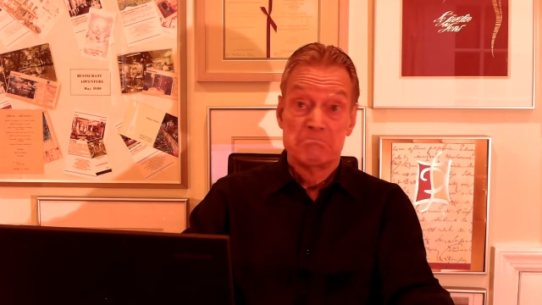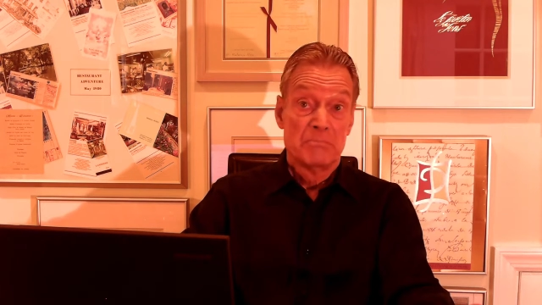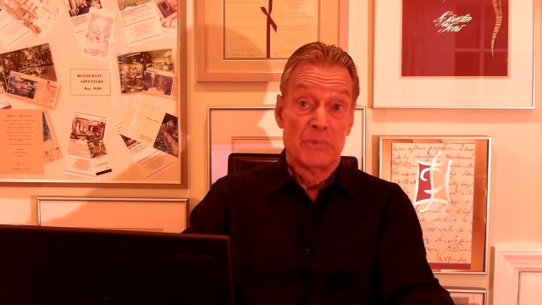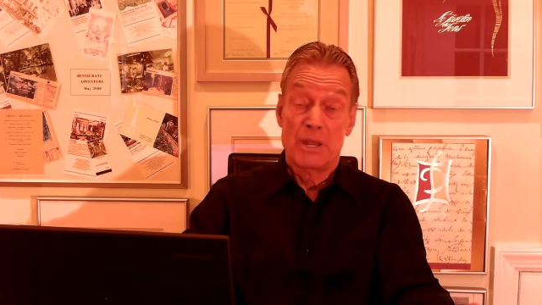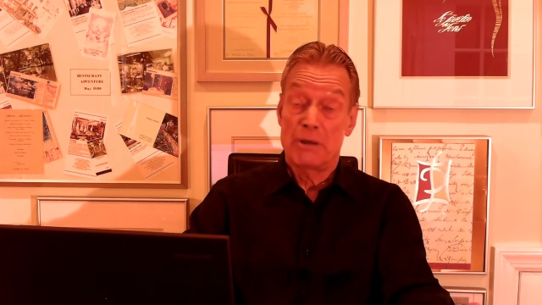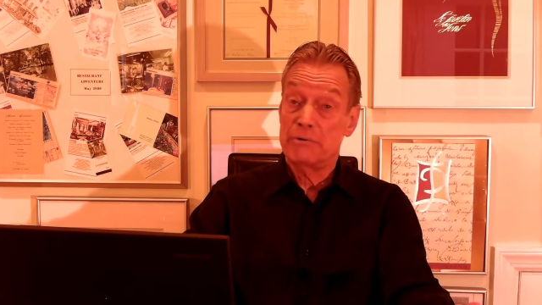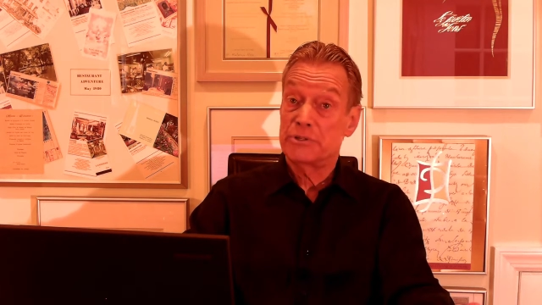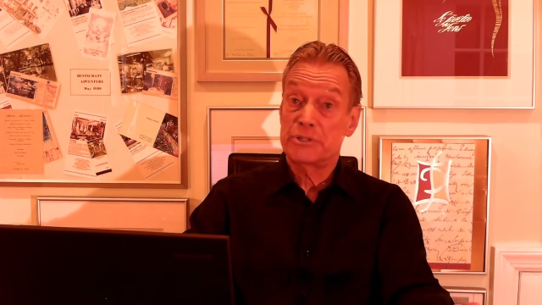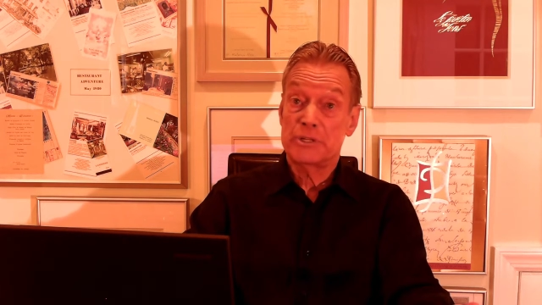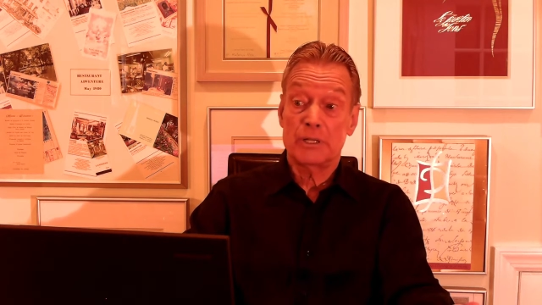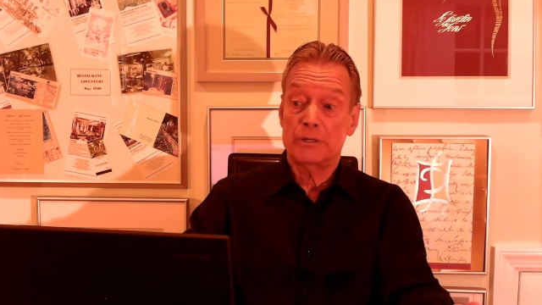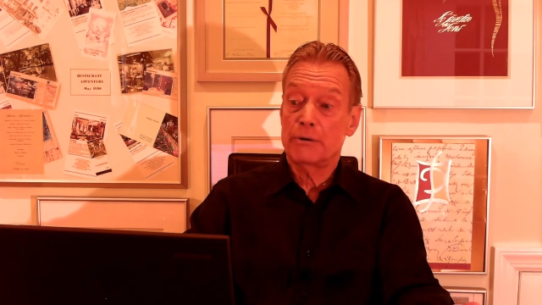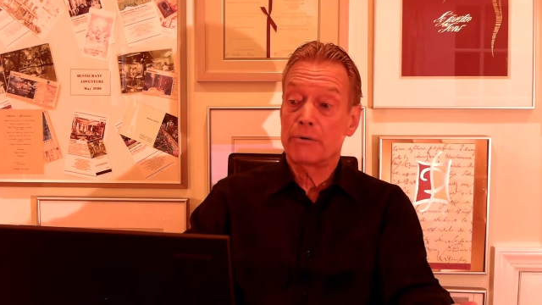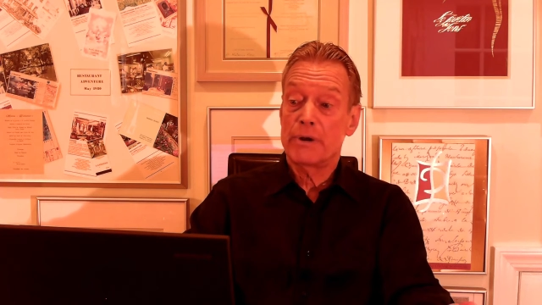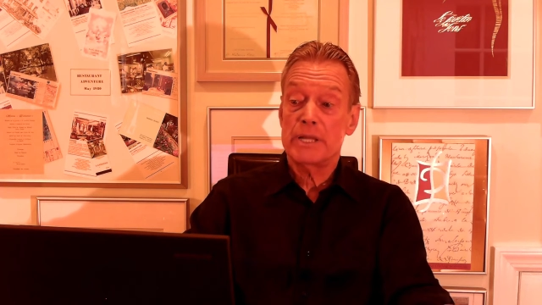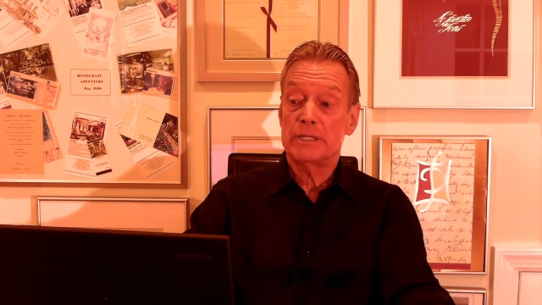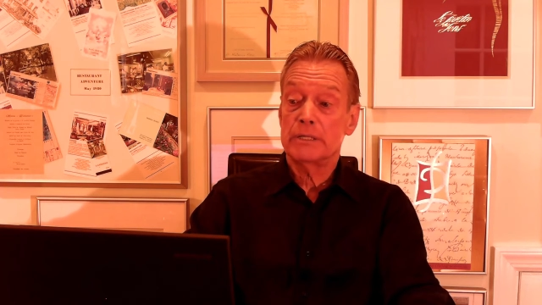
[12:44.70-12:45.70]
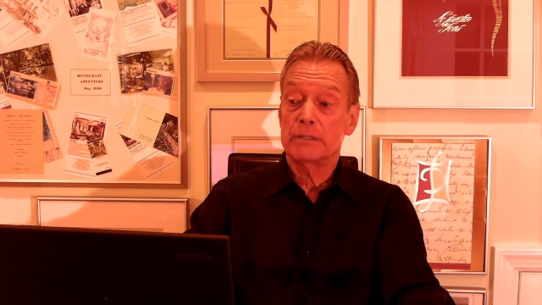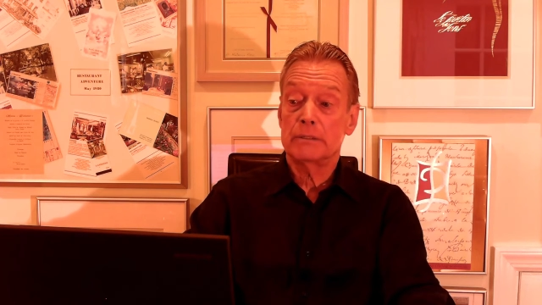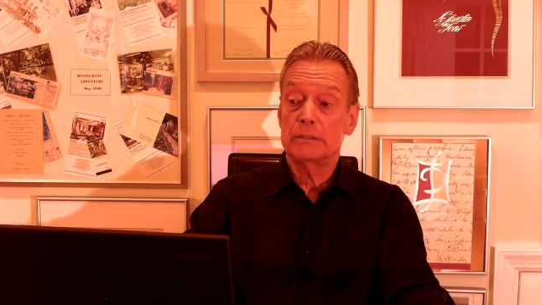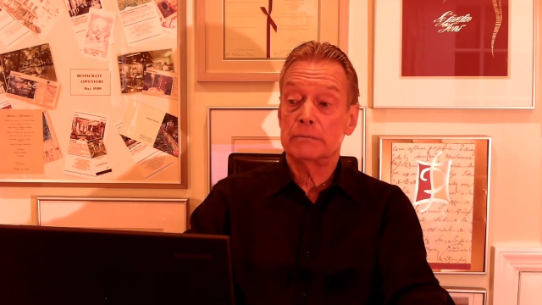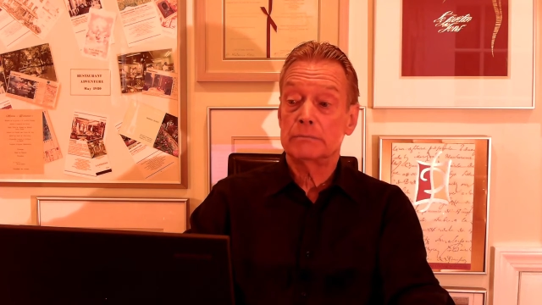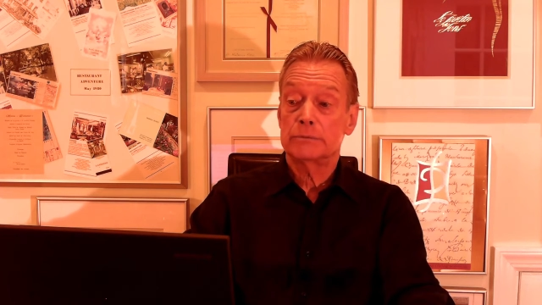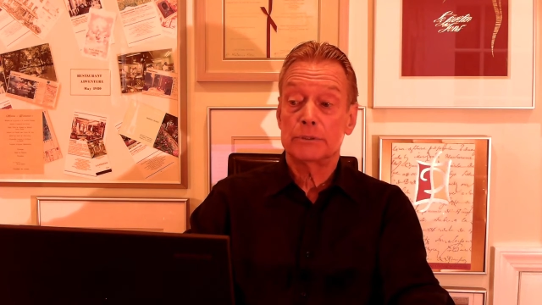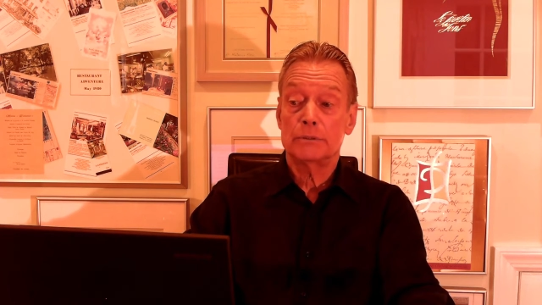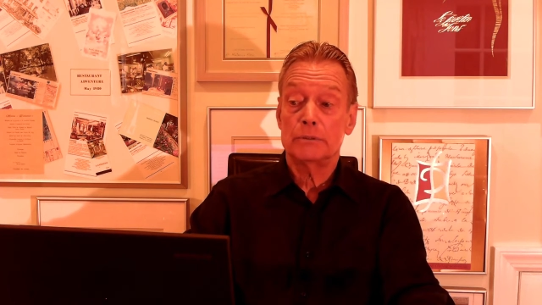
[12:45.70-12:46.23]
There is still a great
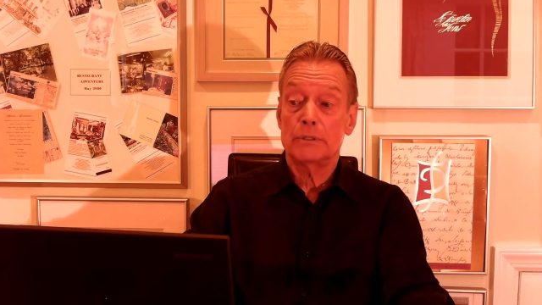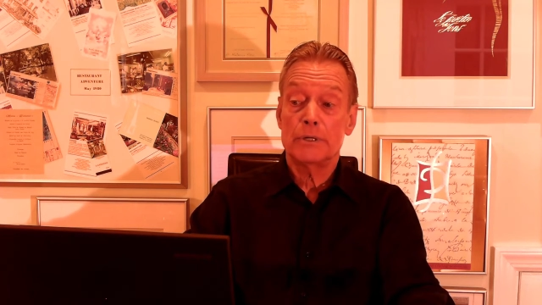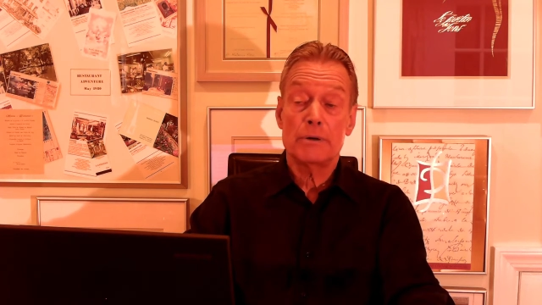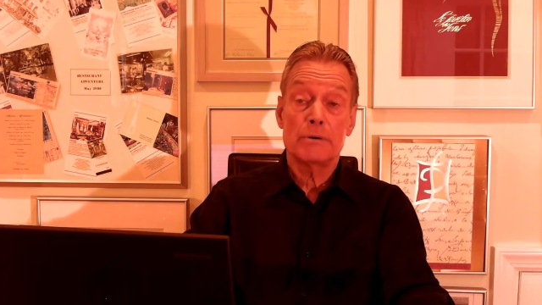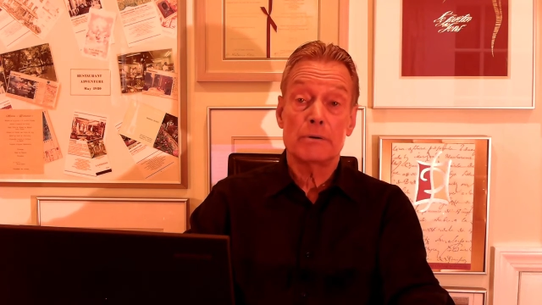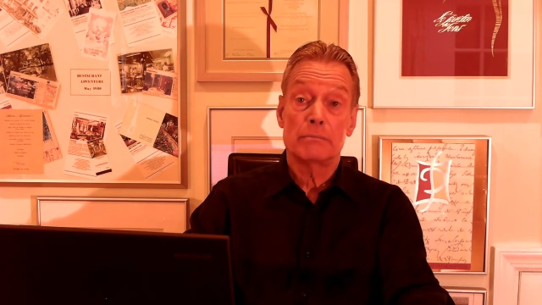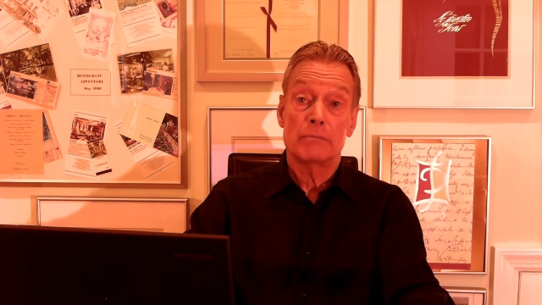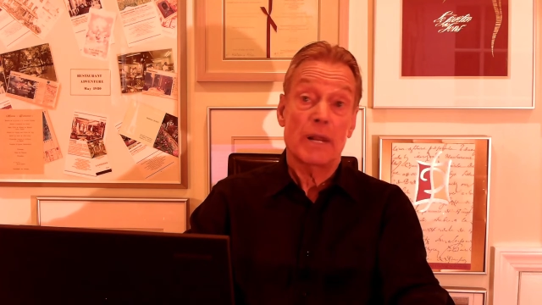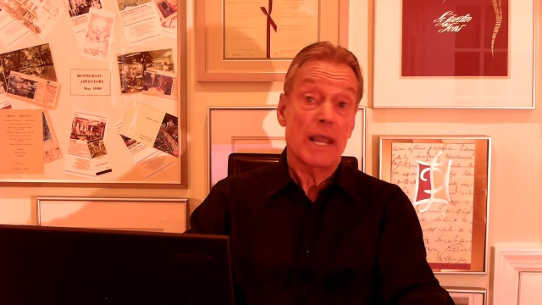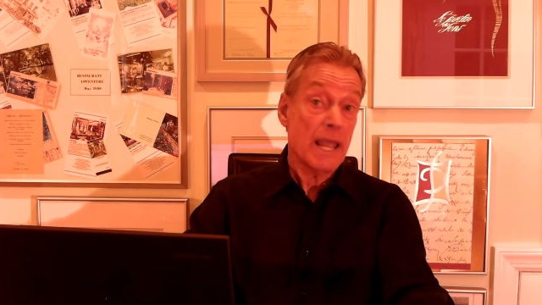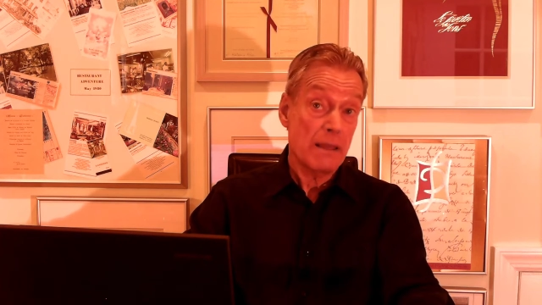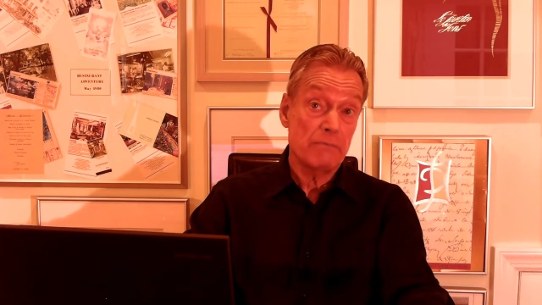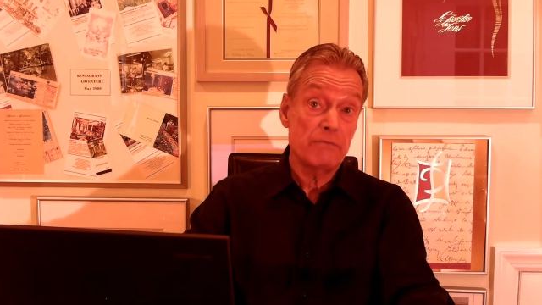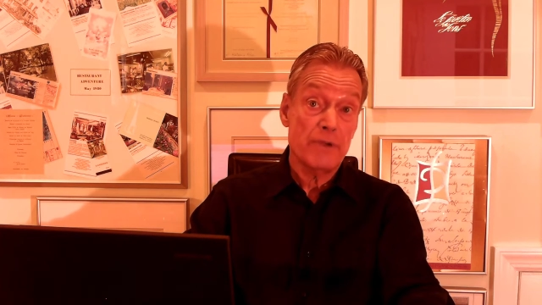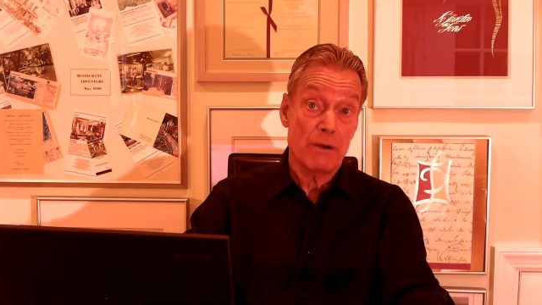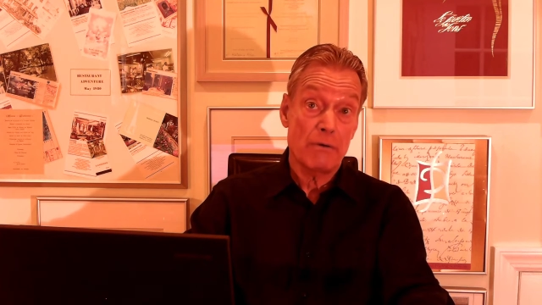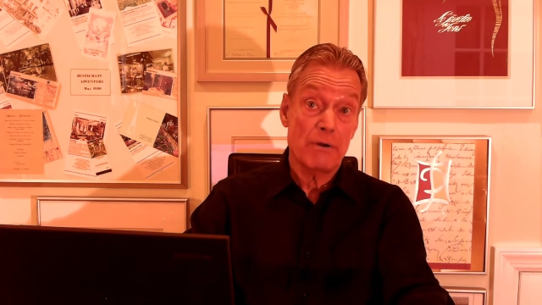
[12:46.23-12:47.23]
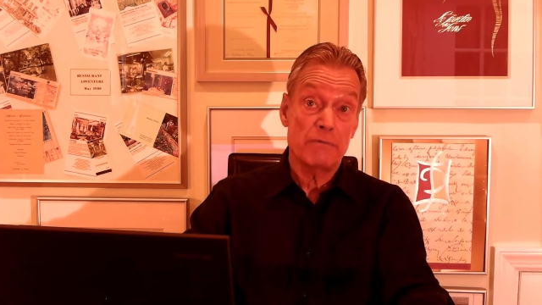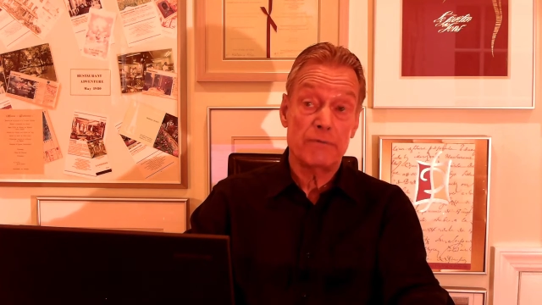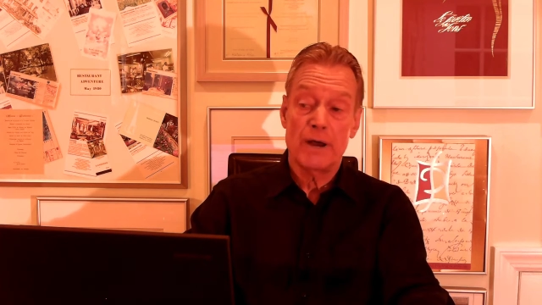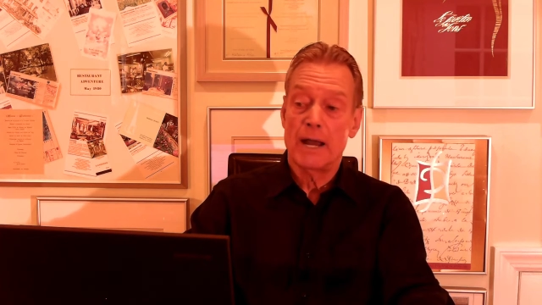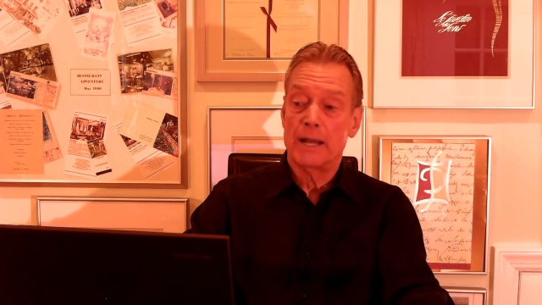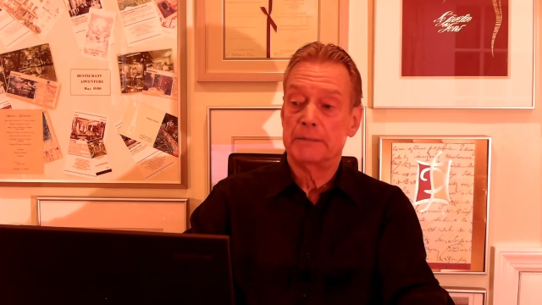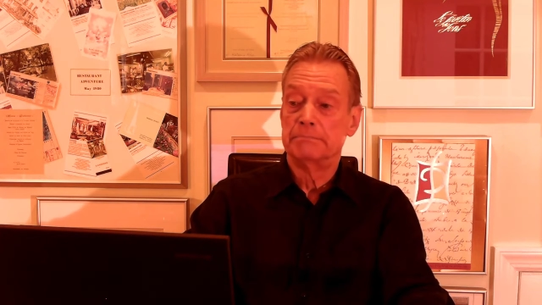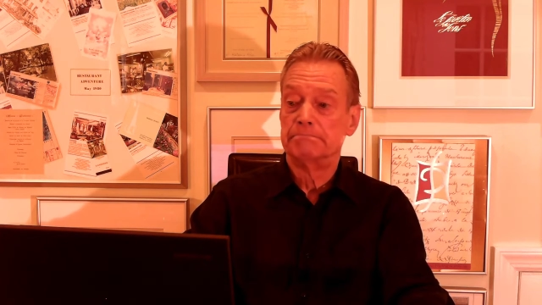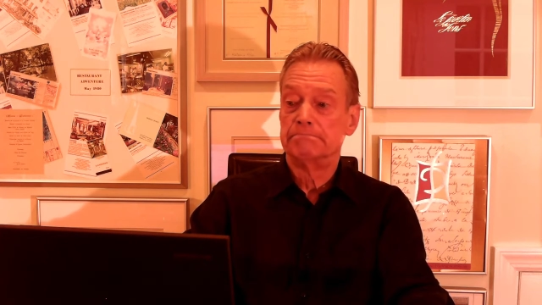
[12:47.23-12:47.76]
deal to learn and
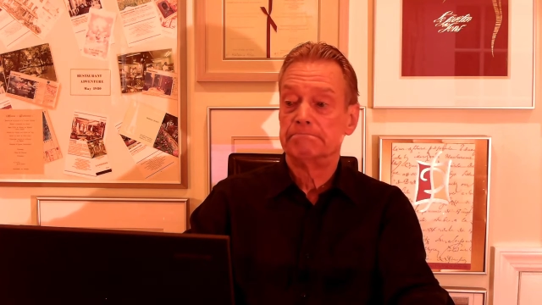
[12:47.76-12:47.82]
verify,